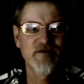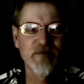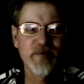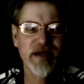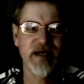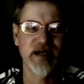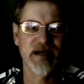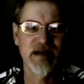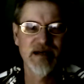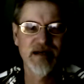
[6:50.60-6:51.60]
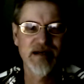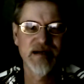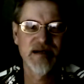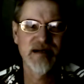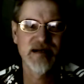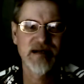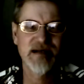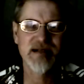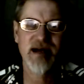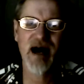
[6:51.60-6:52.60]
for me.
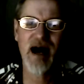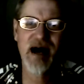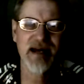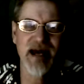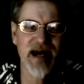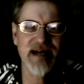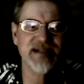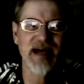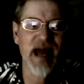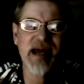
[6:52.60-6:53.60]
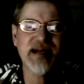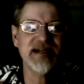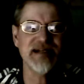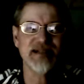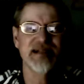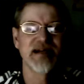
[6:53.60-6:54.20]
It is high. I can't attain it.